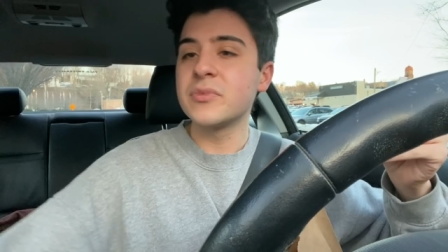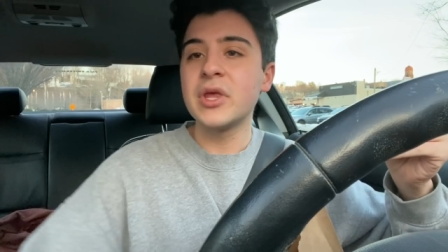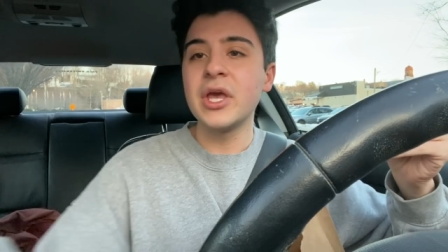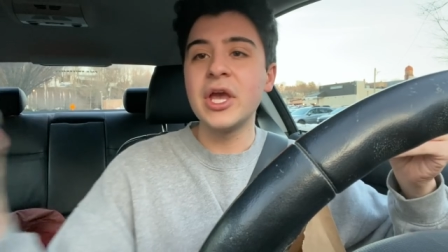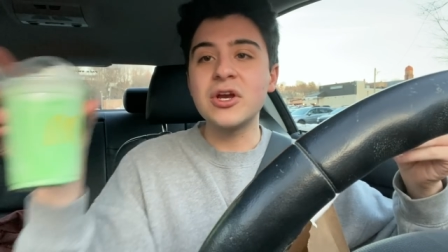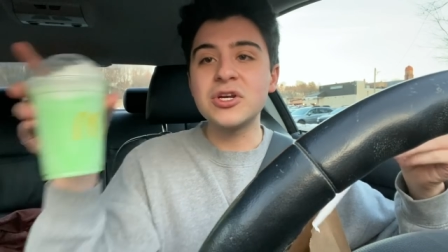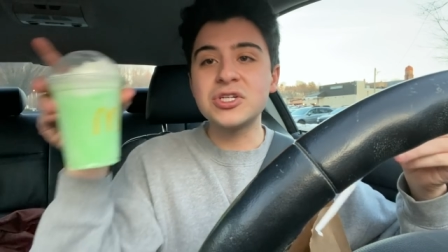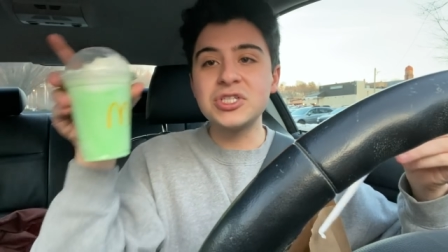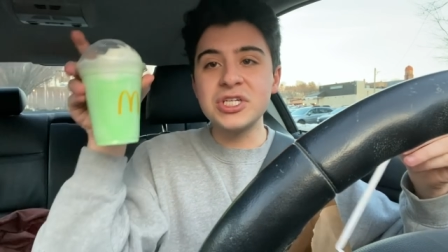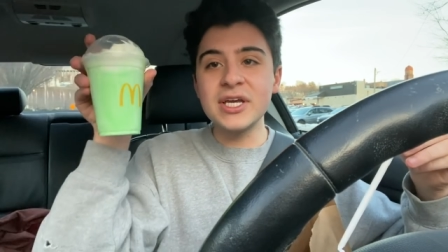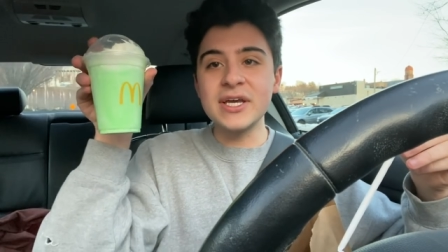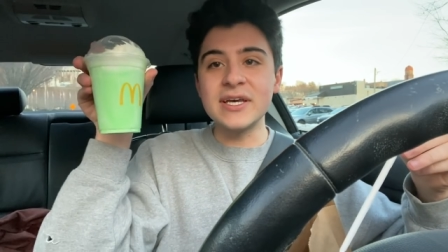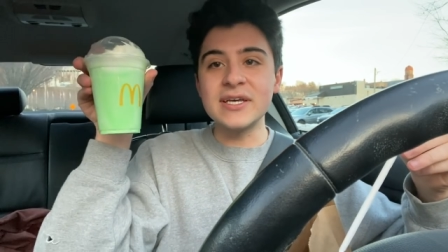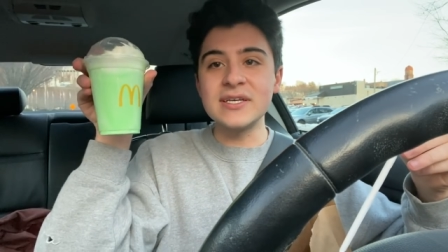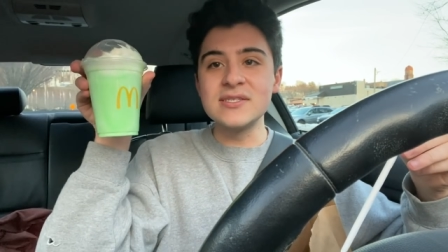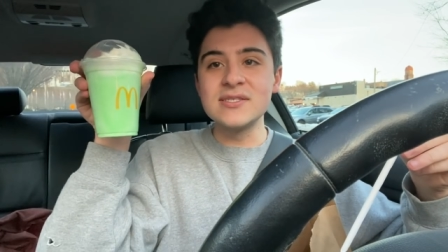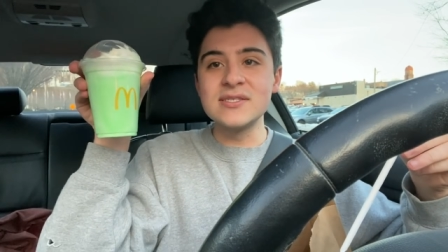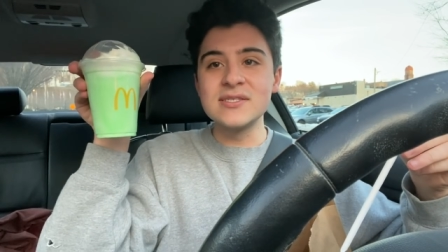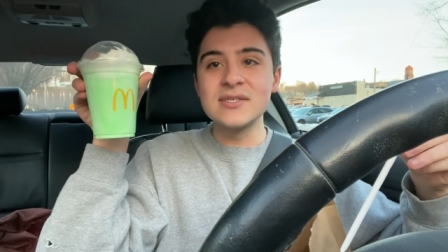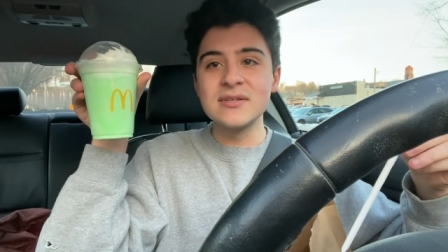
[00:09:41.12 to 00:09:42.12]
Here she
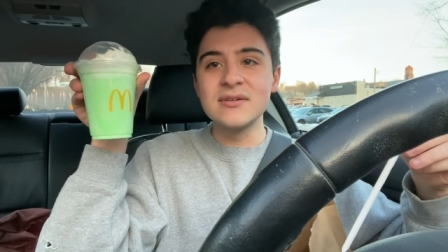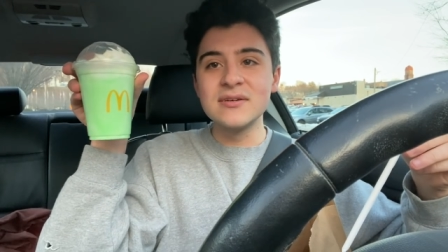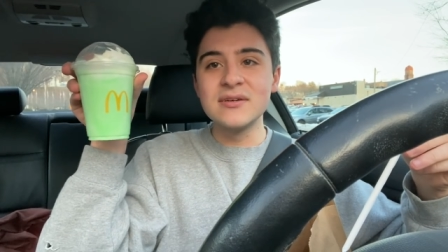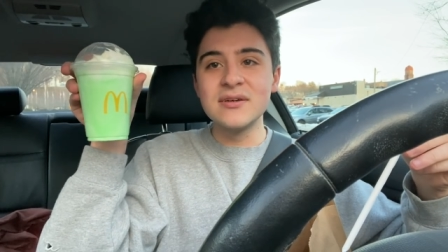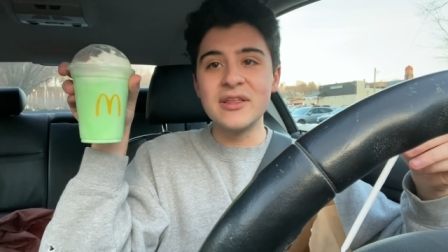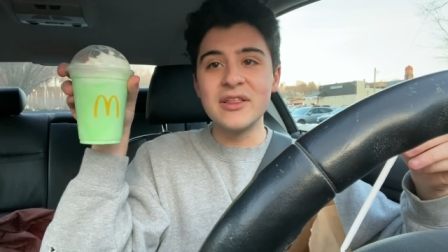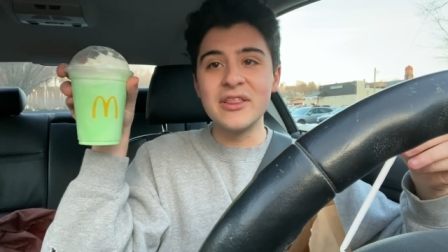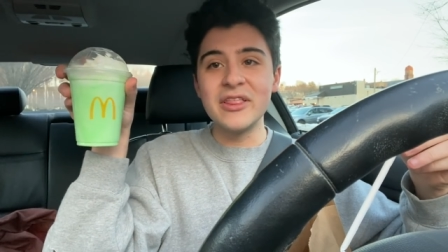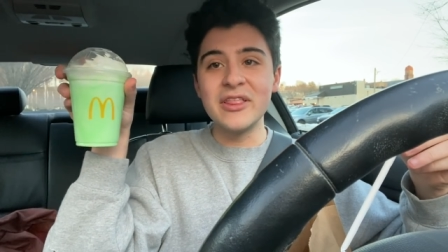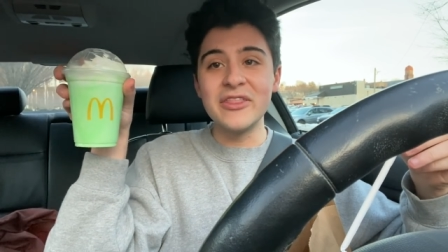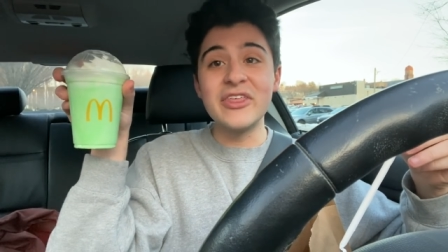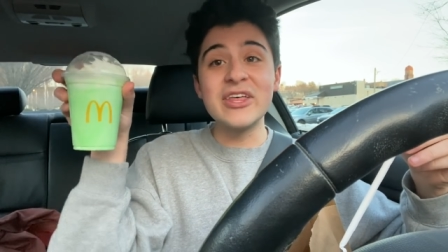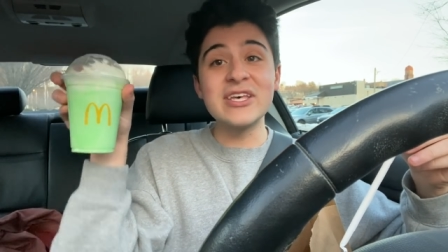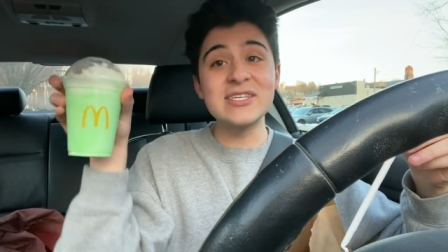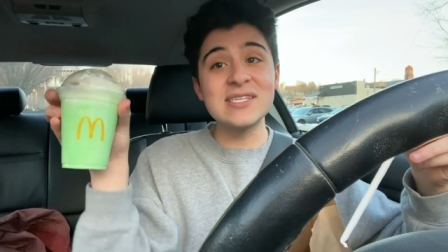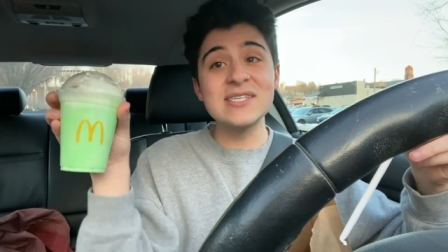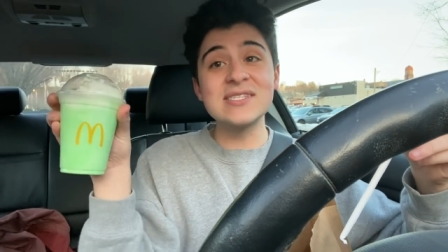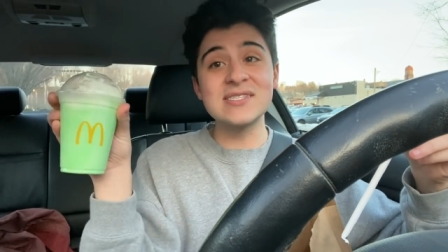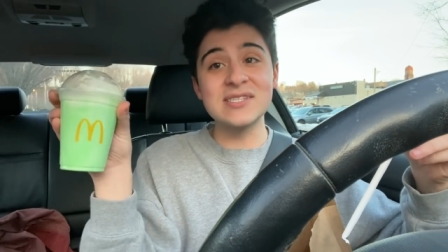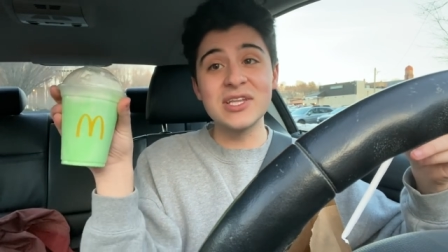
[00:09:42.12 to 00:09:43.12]
is.
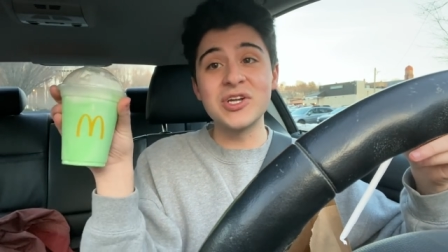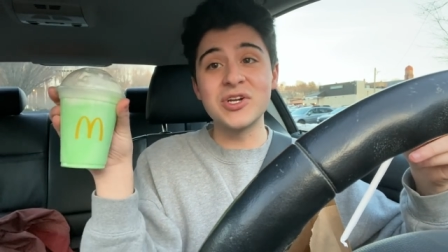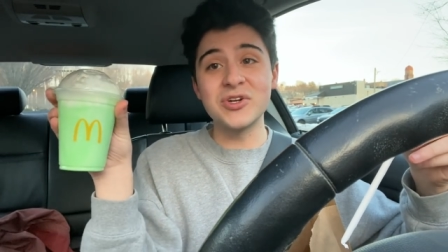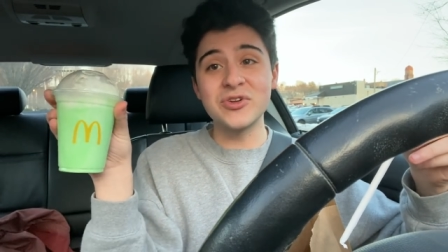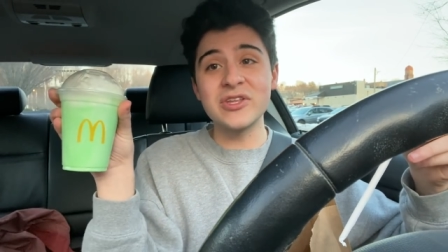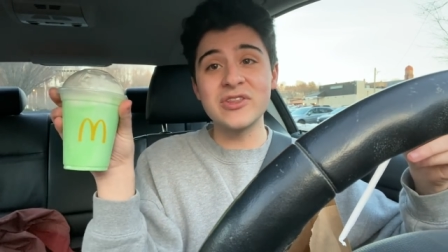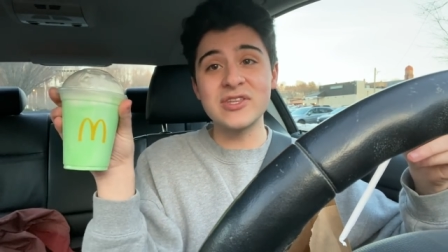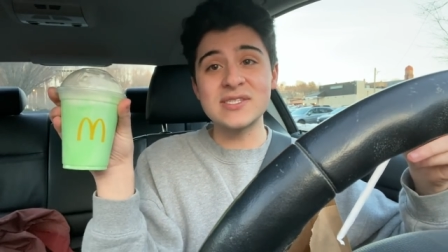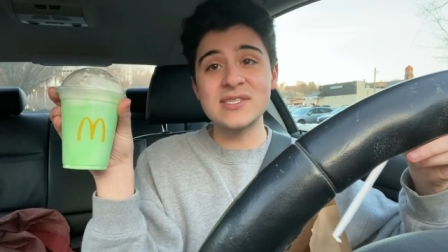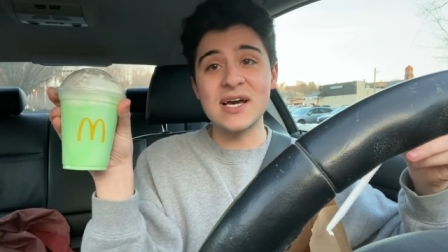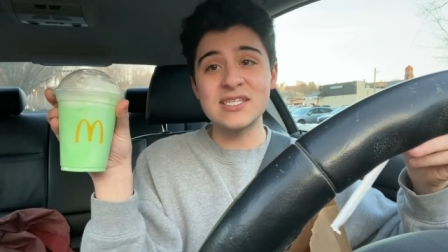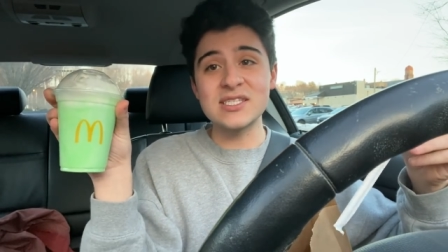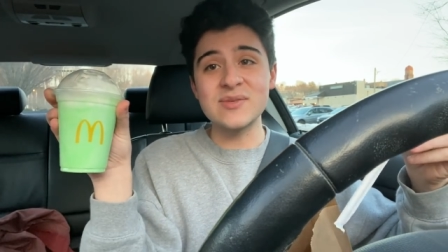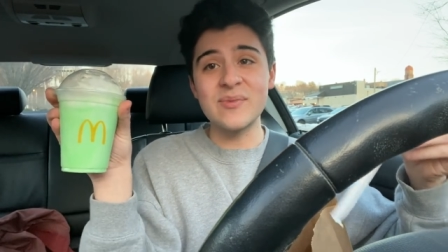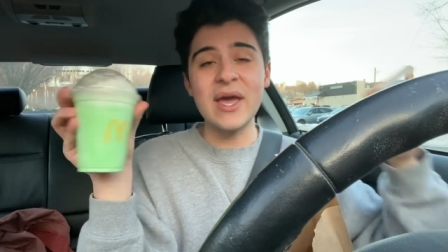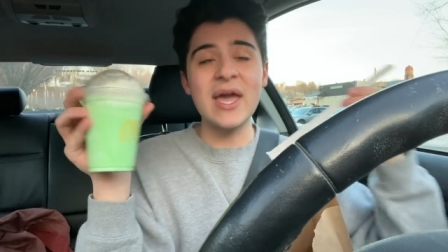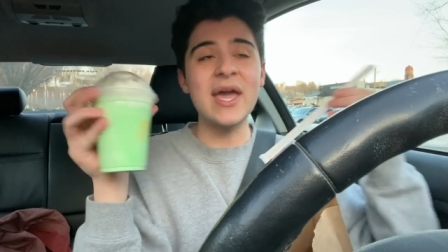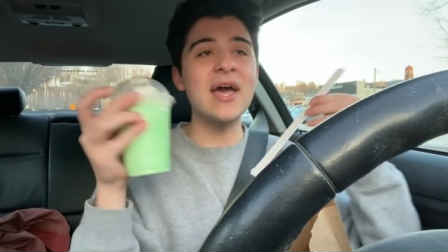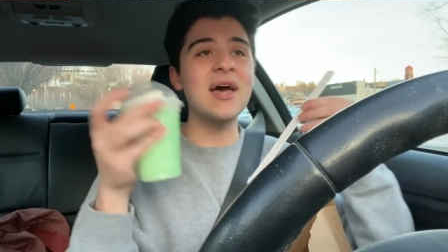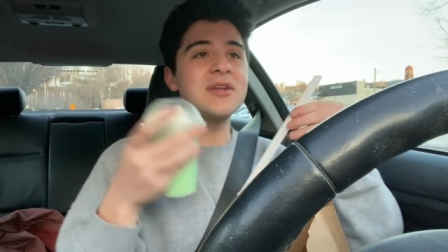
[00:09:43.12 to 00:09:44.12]
This is literally the size of
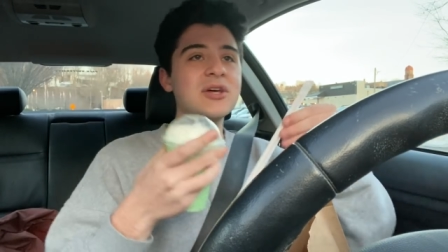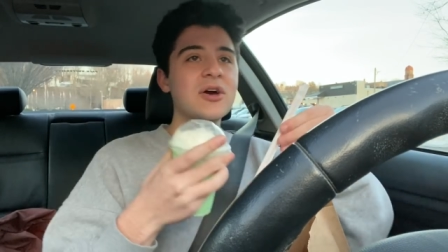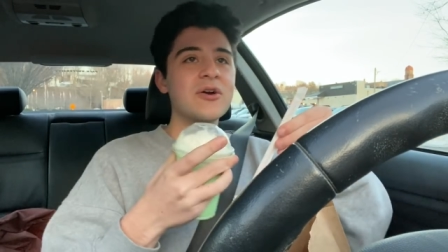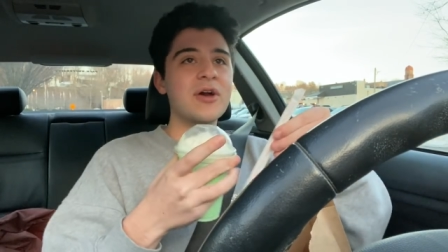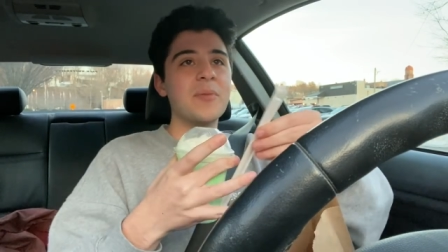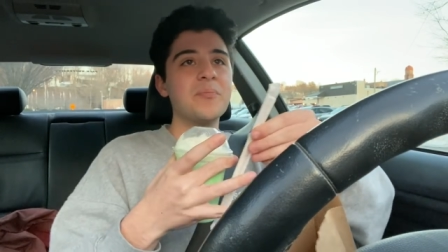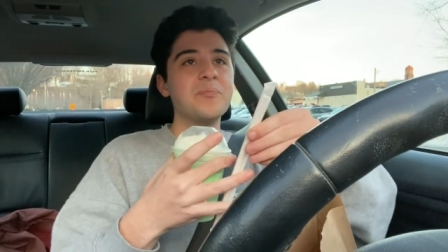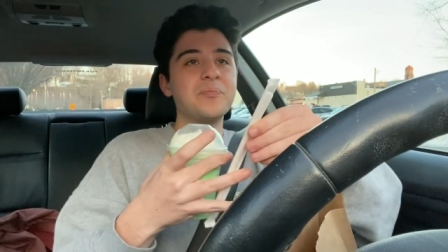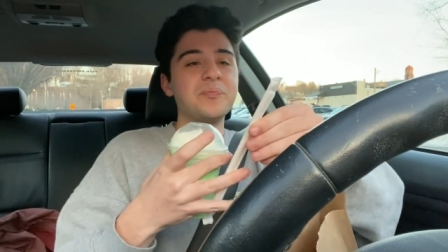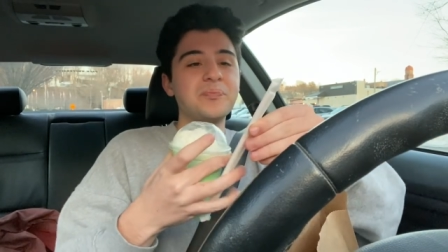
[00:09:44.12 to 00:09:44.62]
my hand. Okay.